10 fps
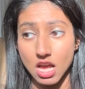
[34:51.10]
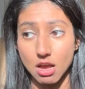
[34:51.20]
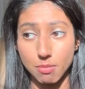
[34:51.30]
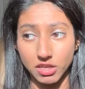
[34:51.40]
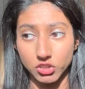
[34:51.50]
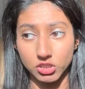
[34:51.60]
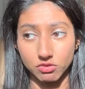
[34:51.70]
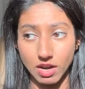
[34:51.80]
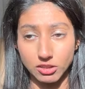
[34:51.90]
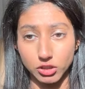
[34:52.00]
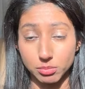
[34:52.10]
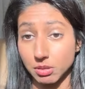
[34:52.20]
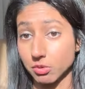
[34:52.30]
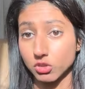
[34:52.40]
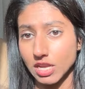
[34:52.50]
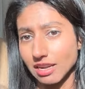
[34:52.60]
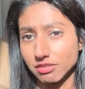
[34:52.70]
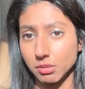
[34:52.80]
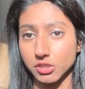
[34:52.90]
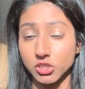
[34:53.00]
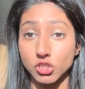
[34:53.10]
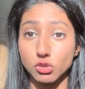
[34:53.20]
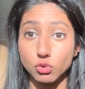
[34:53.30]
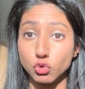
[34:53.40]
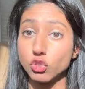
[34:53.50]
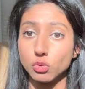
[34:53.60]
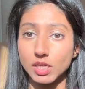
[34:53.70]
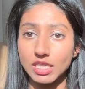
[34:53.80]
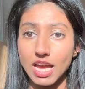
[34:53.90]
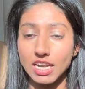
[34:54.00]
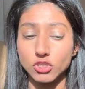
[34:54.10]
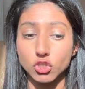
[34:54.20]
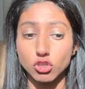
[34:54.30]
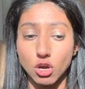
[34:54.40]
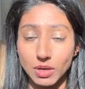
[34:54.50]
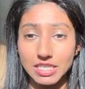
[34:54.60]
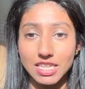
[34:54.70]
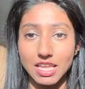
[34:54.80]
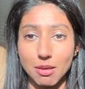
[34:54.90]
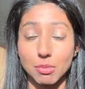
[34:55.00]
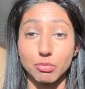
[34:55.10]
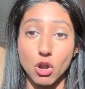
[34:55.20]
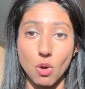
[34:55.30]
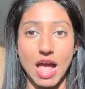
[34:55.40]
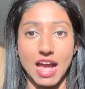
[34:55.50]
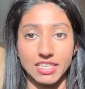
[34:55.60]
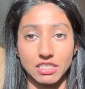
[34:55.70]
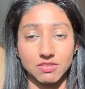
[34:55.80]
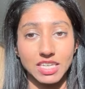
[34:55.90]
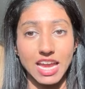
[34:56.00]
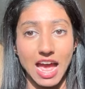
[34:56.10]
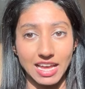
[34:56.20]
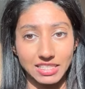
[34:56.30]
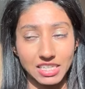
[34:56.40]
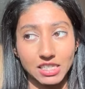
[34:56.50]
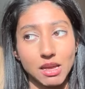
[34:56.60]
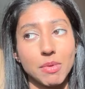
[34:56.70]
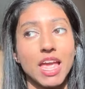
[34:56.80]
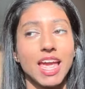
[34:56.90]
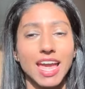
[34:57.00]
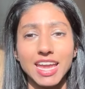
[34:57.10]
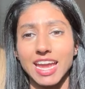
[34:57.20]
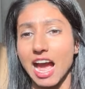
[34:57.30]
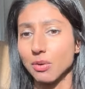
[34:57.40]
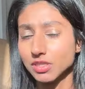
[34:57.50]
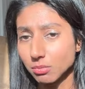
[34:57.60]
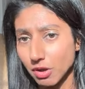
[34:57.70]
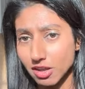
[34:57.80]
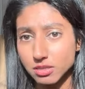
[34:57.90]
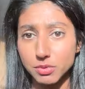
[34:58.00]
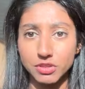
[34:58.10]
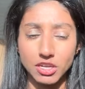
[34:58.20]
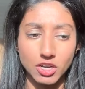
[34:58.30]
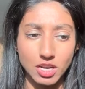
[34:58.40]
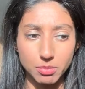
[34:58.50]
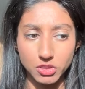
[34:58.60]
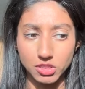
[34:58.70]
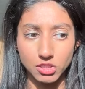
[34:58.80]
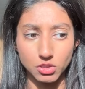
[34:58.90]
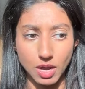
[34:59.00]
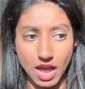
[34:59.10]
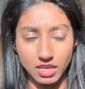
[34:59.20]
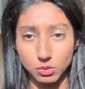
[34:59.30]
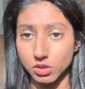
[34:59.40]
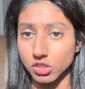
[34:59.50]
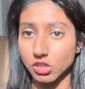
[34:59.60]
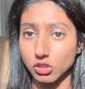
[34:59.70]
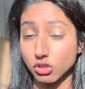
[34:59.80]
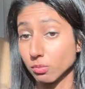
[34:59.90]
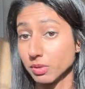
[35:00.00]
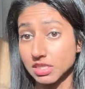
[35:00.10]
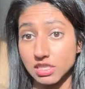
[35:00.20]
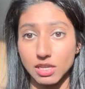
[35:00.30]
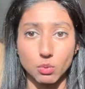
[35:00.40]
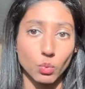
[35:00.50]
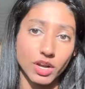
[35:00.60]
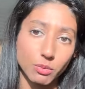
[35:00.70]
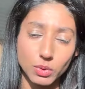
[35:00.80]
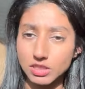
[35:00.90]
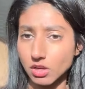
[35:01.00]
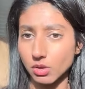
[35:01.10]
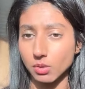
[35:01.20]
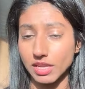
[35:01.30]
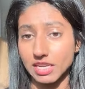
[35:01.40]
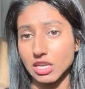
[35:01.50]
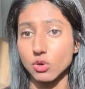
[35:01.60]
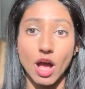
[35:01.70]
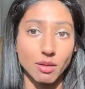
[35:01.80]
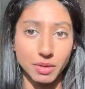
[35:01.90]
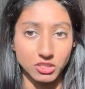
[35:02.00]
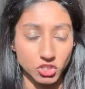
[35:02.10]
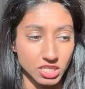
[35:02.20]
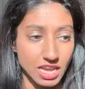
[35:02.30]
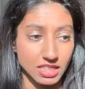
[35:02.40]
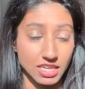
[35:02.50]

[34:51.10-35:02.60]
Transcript: amongst your friend group, someone who's kind of similar to you, who's doing that, and just going to them and proactively asking them, hey, how is it possible that you're able to do X when you're so busy? Like, what's can you help me understand